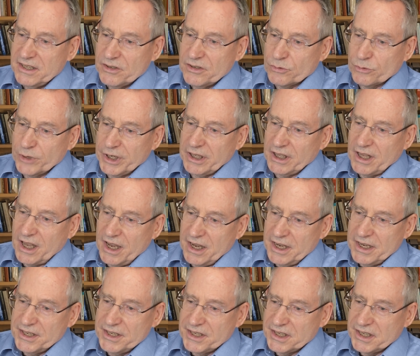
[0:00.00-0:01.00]

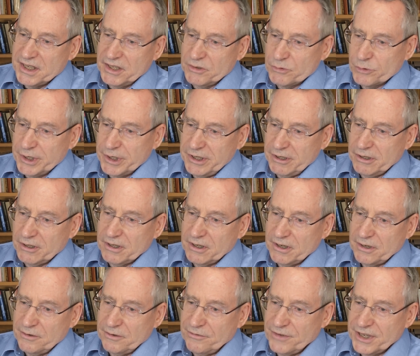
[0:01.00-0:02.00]
realized in real
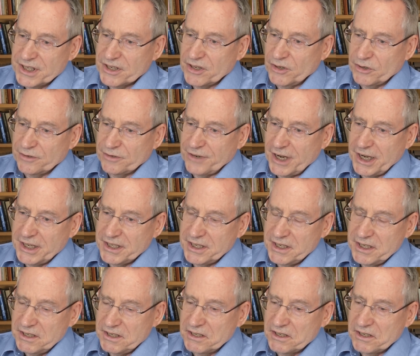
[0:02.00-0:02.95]
physical devices.